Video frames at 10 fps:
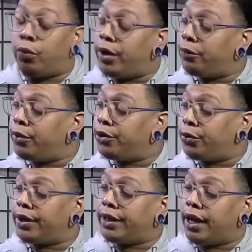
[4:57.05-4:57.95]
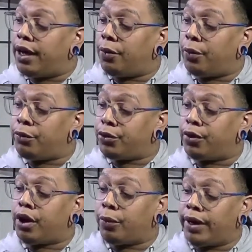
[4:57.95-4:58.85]
When we were doing uh, when we were
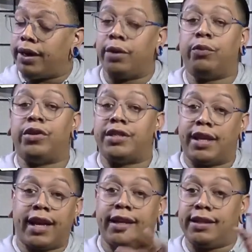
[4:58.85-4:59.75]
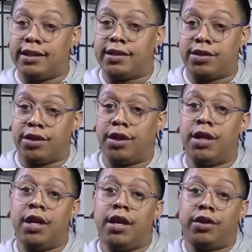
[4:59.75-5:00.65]
doing our wedding and we were sending ideas to
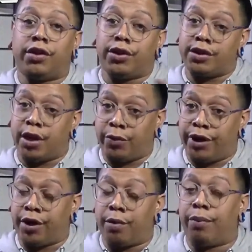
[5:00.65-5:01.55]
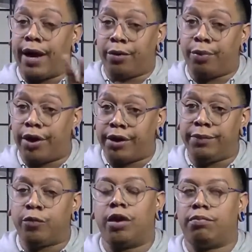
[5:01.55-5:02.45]
the girls that were in our bridal party
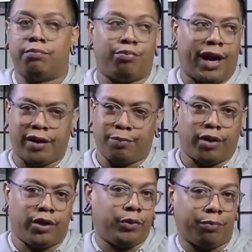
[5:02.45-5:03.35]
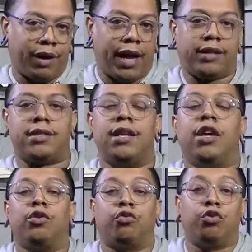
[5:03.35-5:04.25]
or bridal party, what brides,
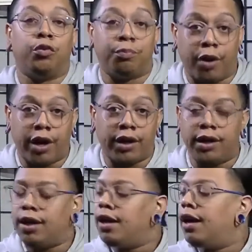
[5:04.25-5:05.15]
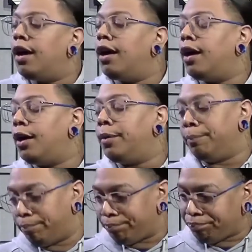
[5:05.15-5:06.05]
groom party,
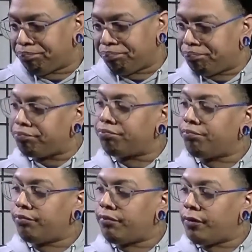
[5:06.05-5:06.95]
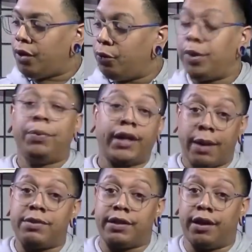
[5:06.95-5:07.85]
um, we put
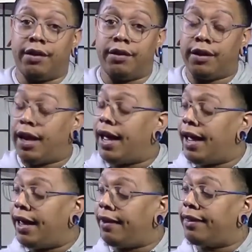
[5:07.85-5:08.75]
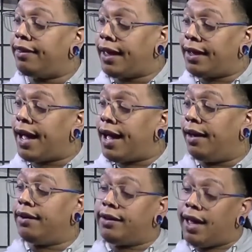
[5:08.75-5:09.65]
capes in there. And thank
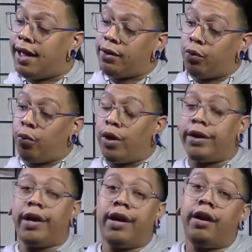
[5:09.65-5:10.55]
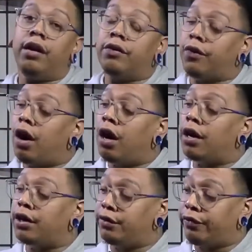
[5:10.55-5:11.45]
God that one of
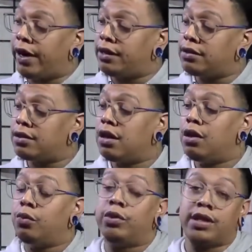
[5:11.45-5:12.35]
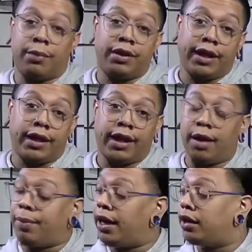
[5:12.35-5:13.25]
our good friends was able to get a
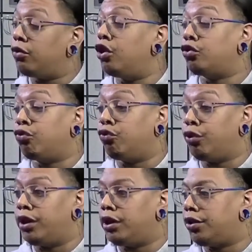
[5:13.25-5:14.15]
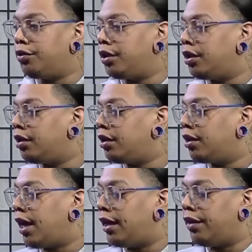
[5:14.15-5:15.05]
cape and looked really cute in it.
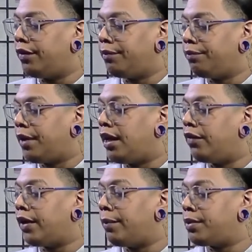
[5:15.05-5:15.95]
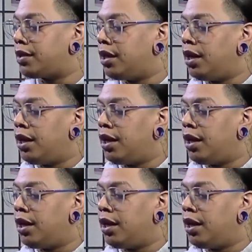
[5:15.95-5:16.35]
I love it. I love capes.